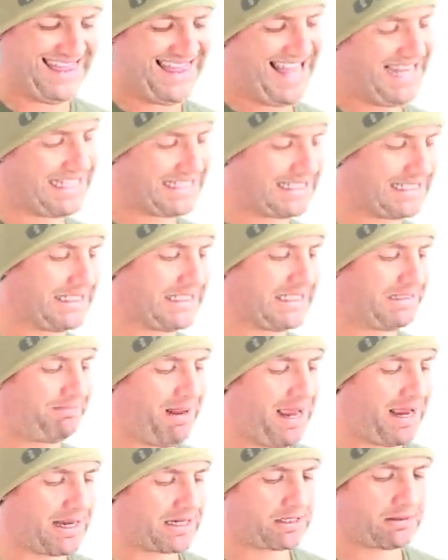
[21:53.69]
That's the
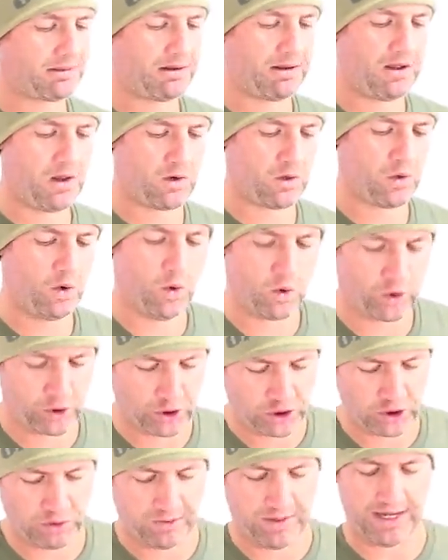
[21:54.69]
specs
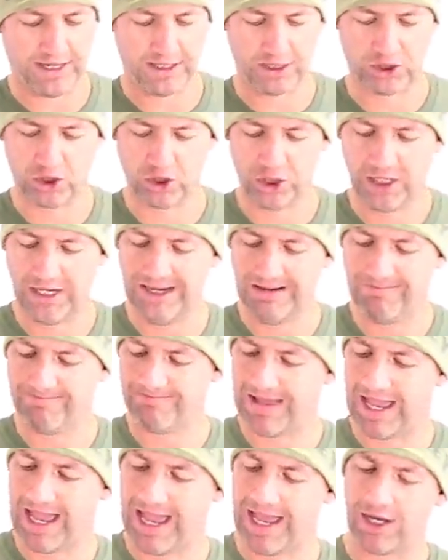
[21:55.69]
according to ASG,
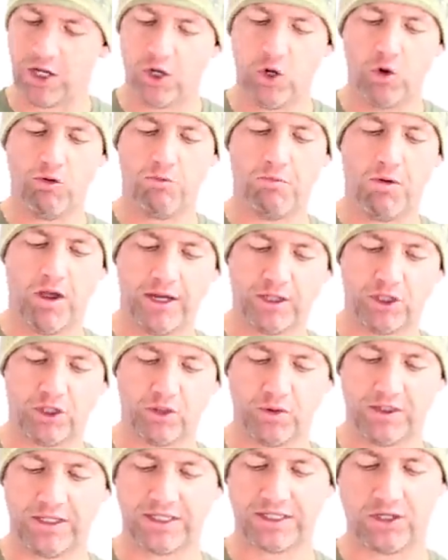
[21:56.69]
and who am I
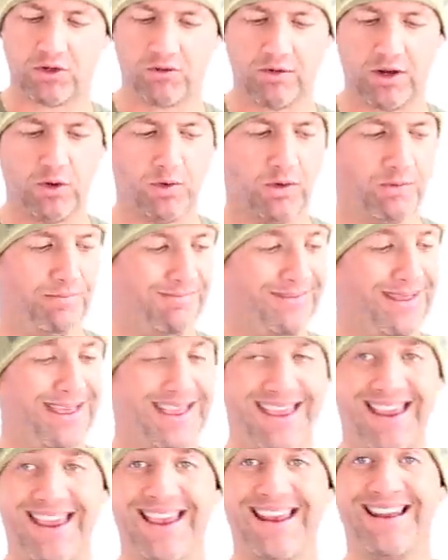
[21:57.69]
to disagree with them?
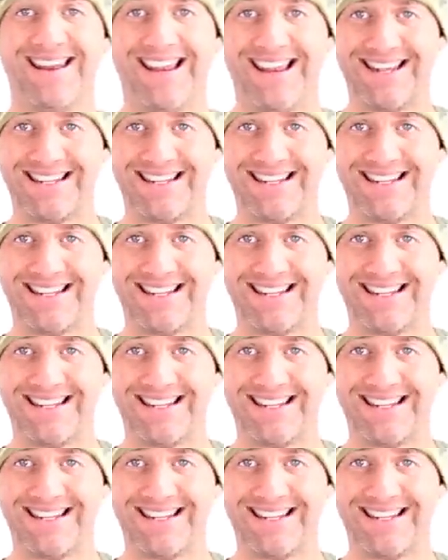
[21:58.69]
It